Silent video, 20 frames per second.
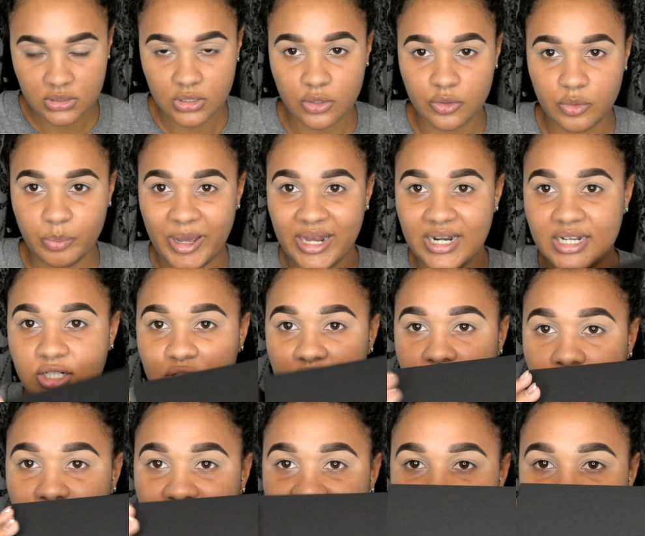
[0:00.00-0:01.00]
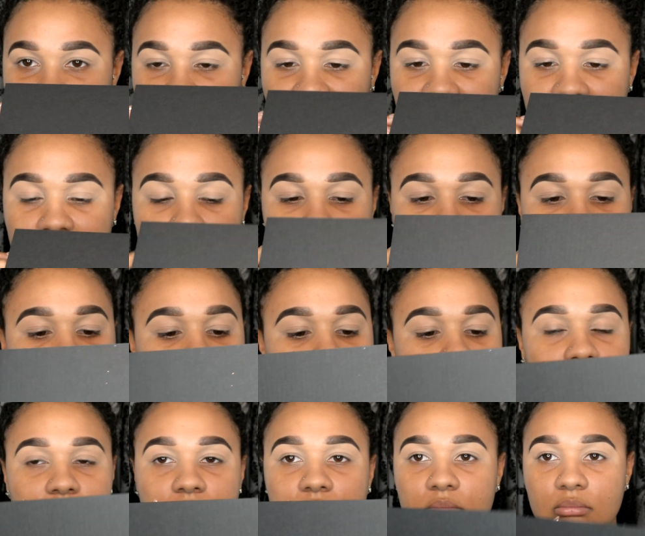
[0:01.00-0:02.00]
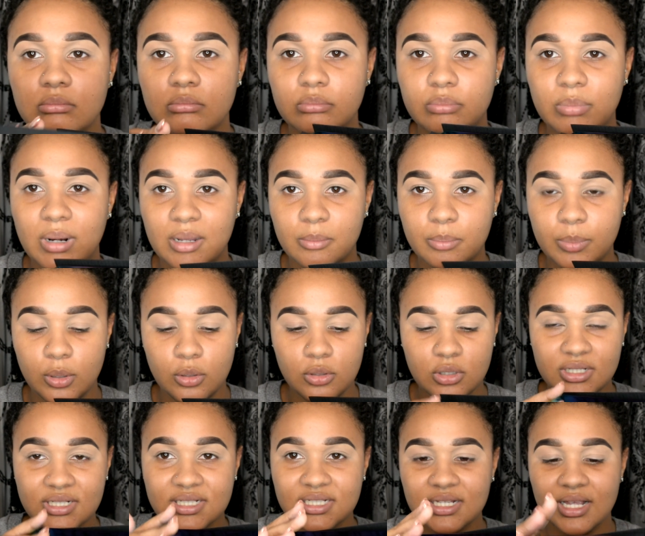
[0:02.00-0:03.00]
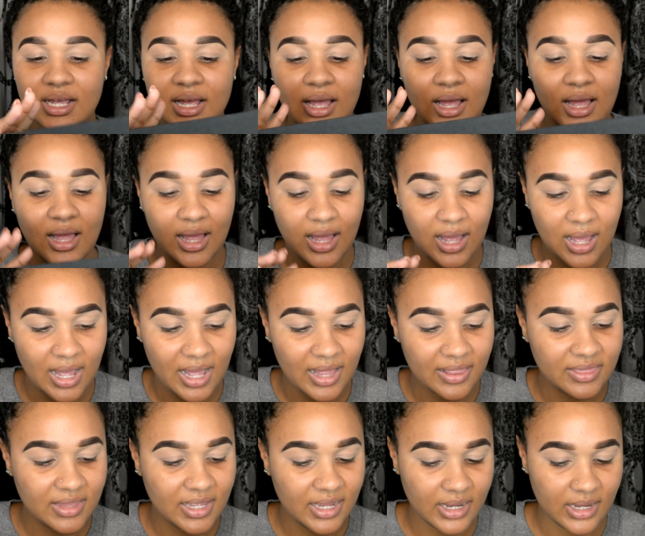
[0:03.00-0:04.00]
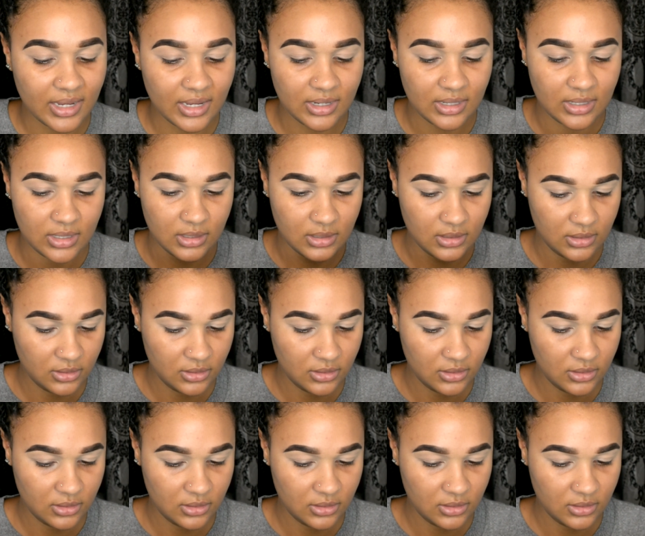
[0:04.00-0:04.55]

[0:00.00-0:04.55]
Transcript: the palette just comes in this little black box. And then